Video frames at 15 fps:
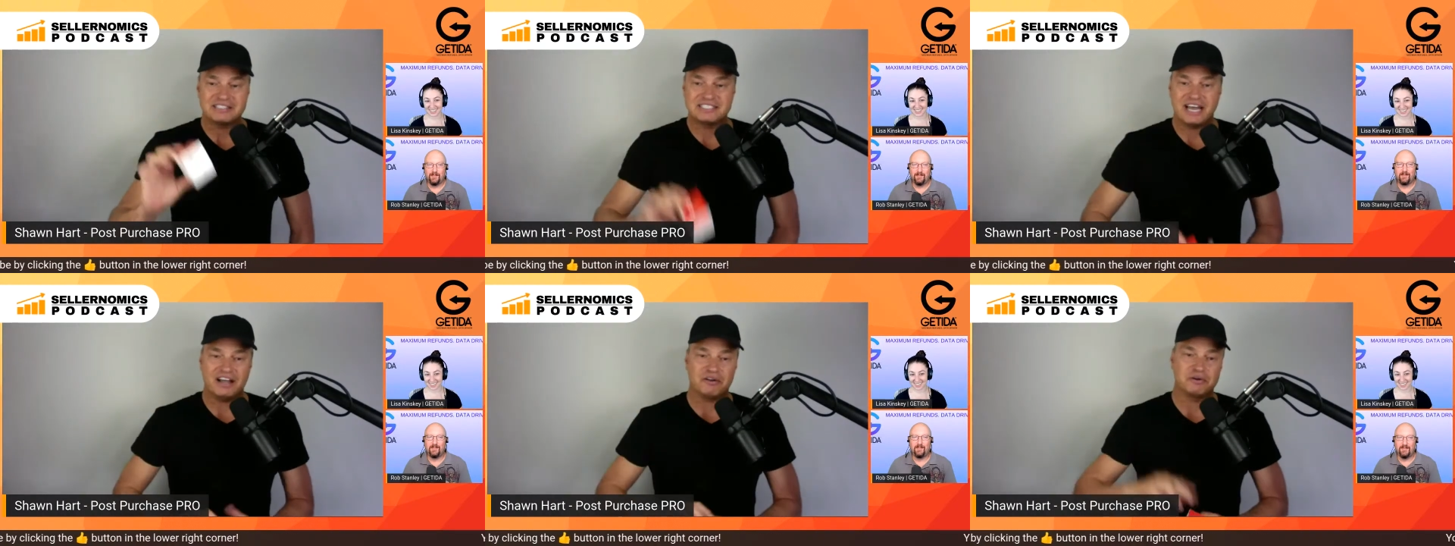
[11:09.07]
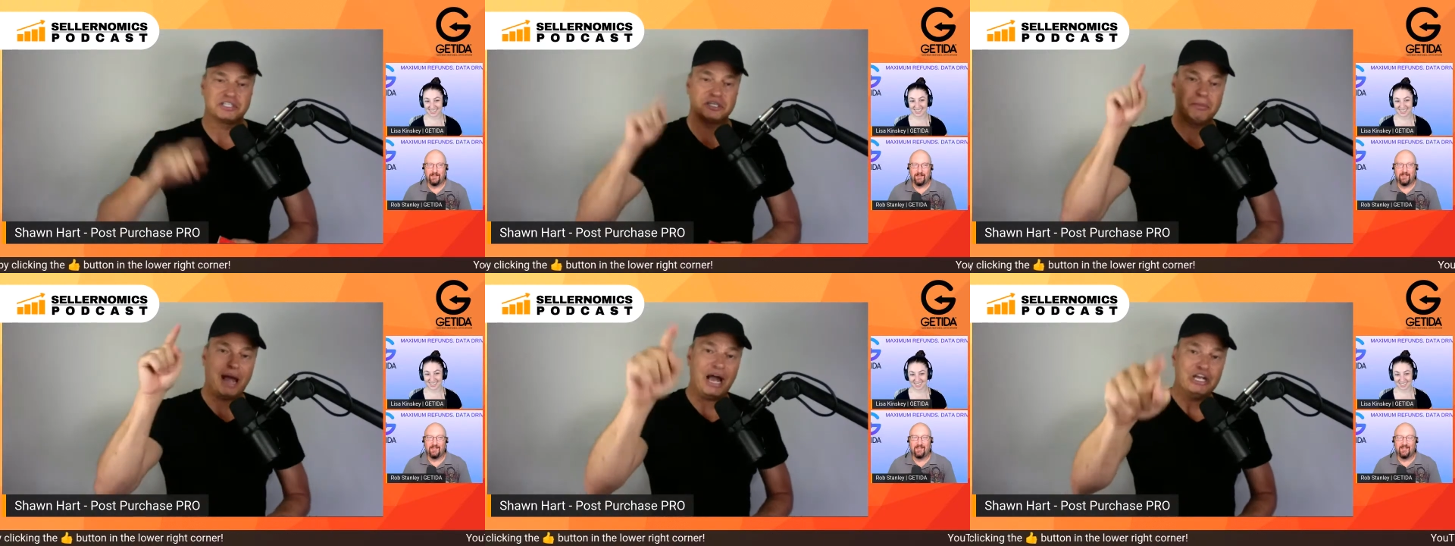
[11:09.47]
the seller.
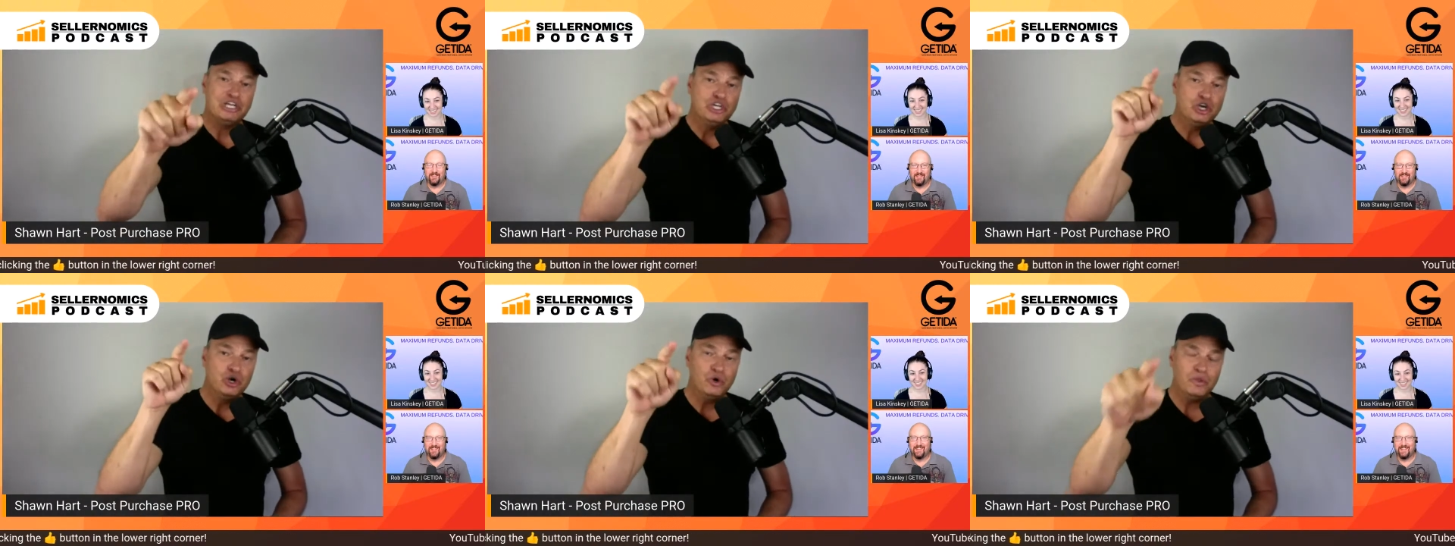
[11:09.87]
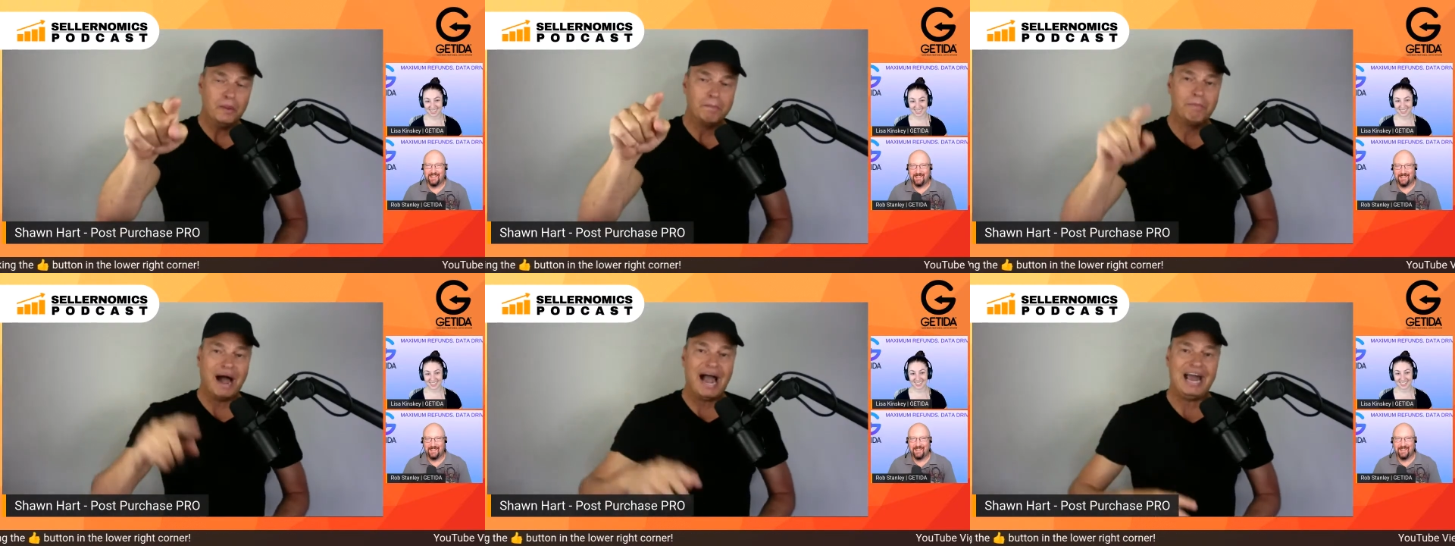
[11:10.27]
It's about you,
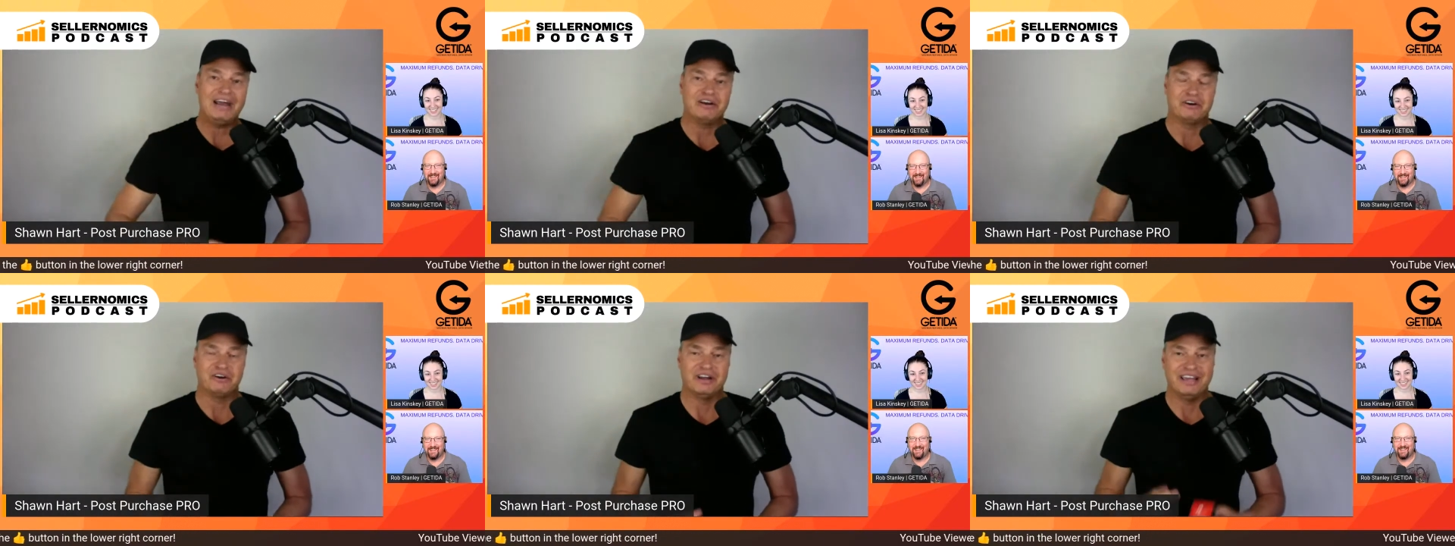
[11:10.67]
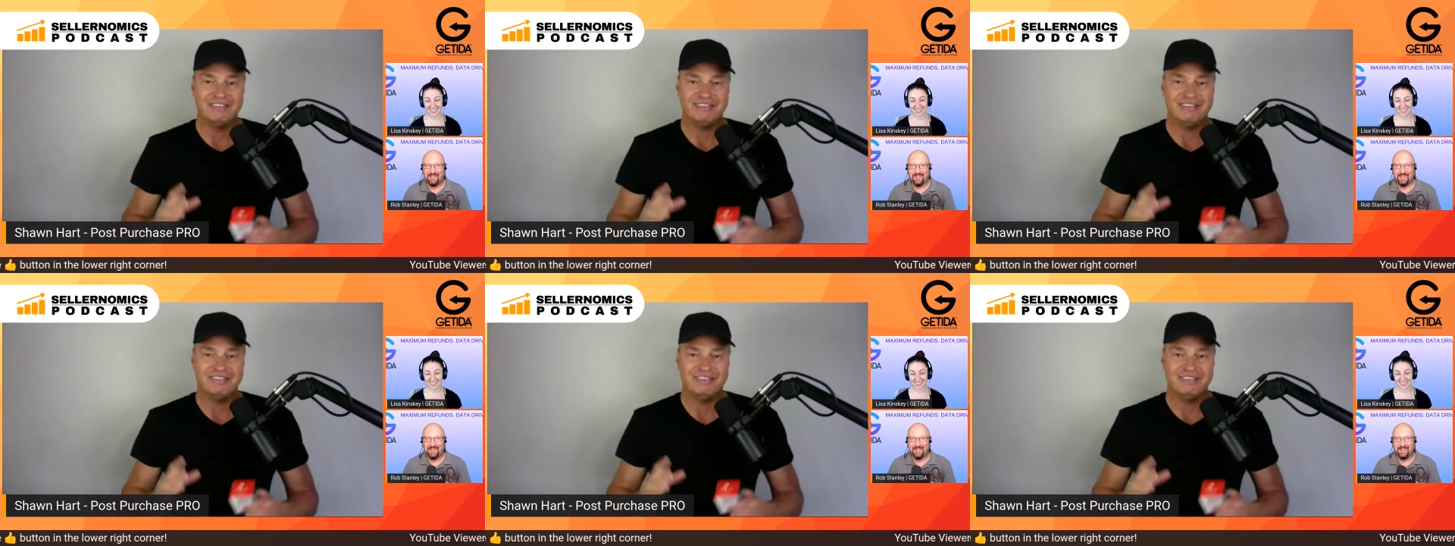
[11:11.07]
the buyer.